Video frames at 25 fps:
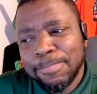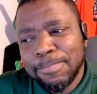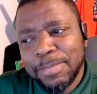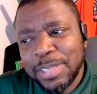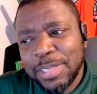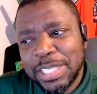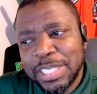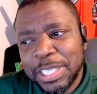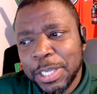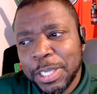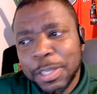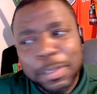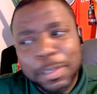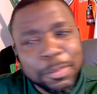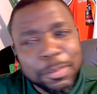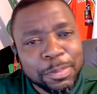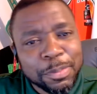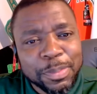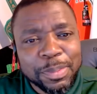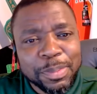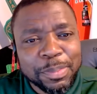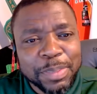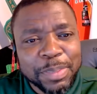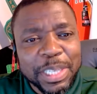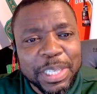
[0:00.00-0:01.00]
You know,
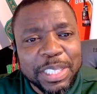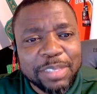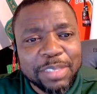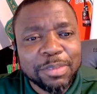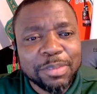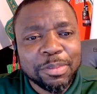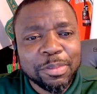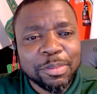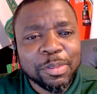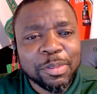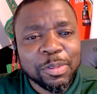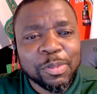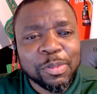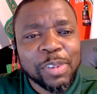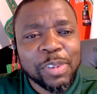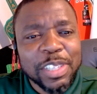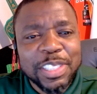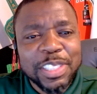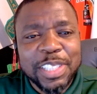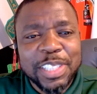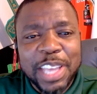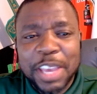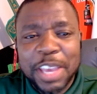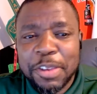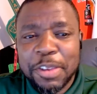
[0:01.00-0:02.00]
but once
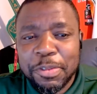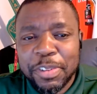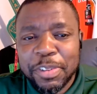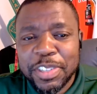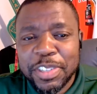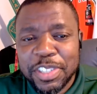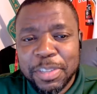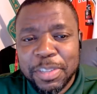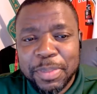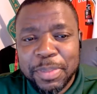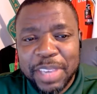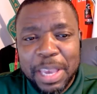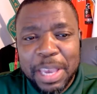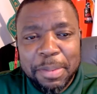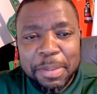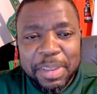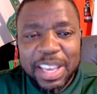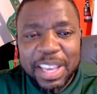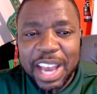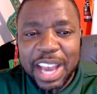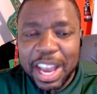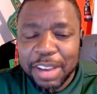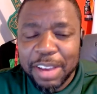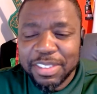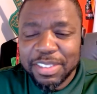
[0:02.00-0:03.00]
Daniel Richardson became the
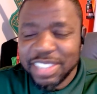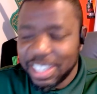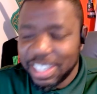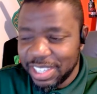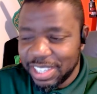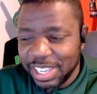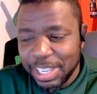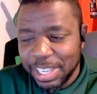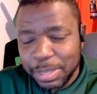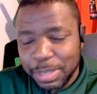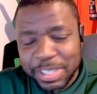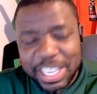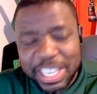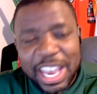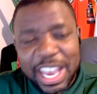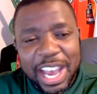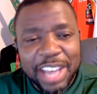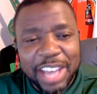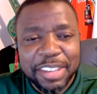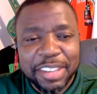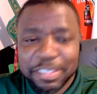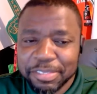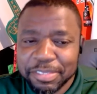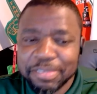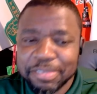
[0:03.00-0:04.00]
guy, I was like, yeah, he's the guy.
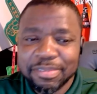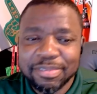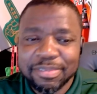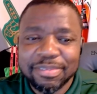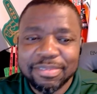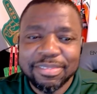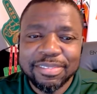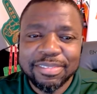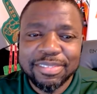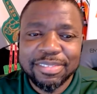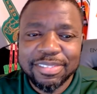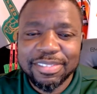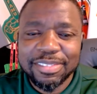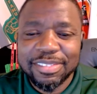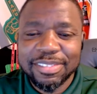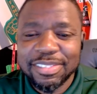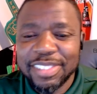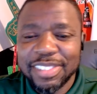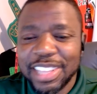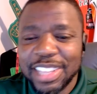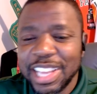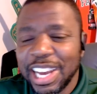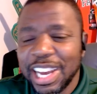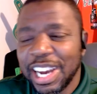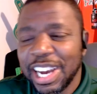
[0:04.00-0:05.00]

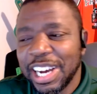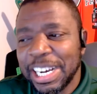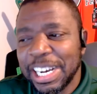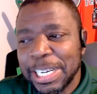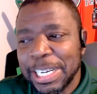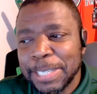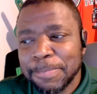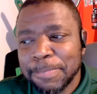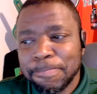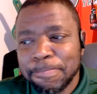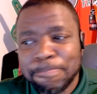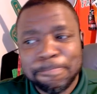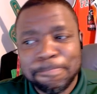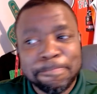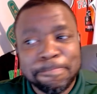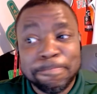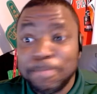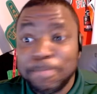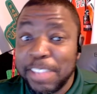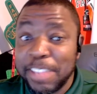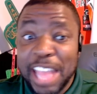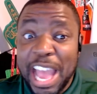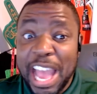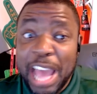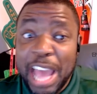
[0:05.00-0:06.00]
I
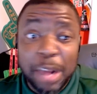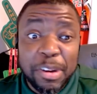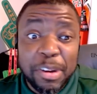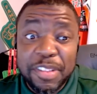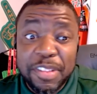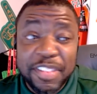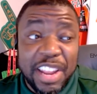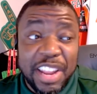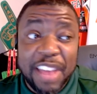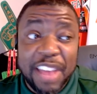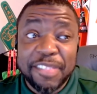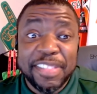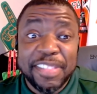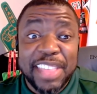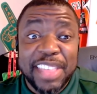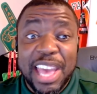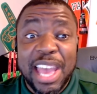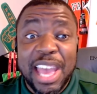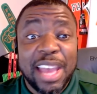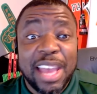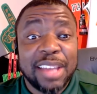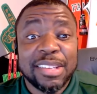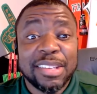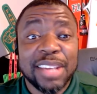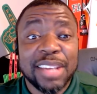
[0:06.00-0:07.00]
don't even have
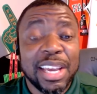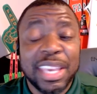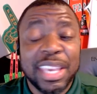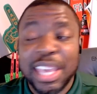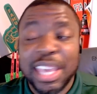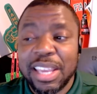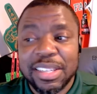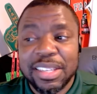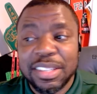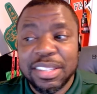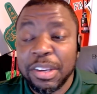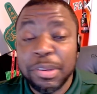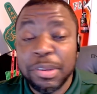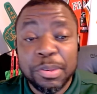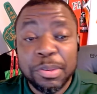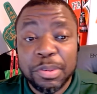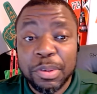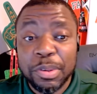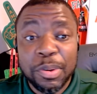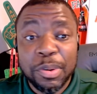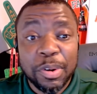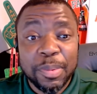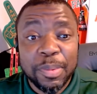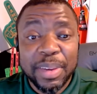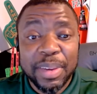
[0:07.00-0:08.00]
that. I can't tell you who the
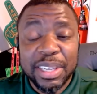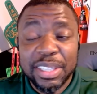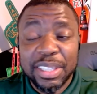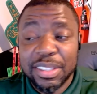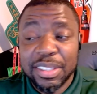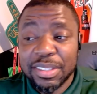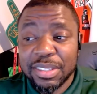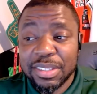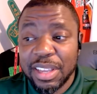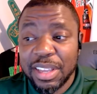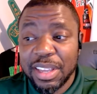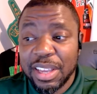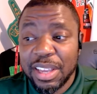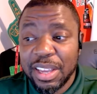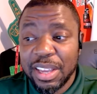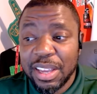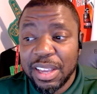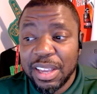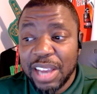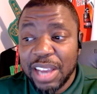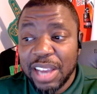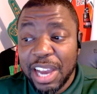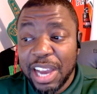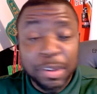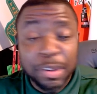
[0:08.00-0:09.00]
quarterback is.
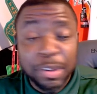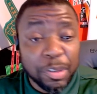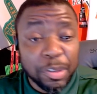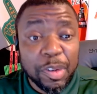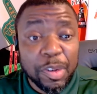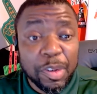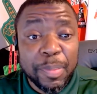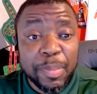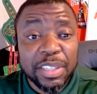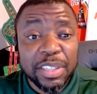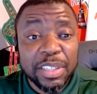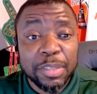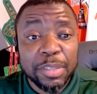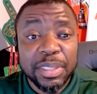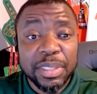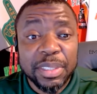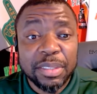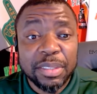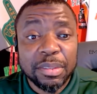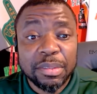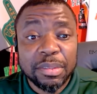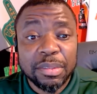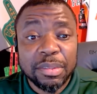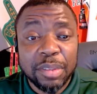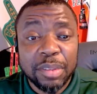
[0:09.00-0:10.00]
I know the running back gonna be.
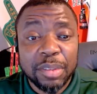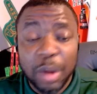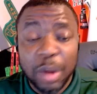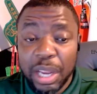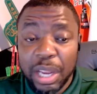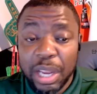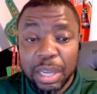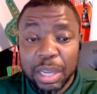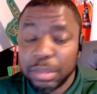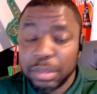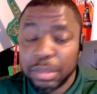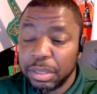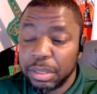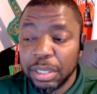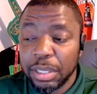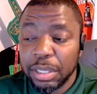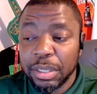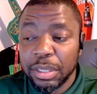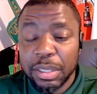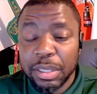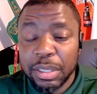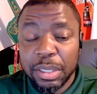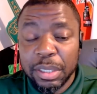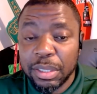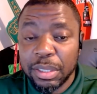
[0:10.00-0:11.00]
Oh
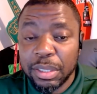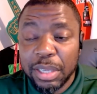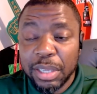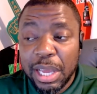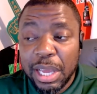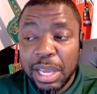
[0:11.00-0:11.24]
yeah.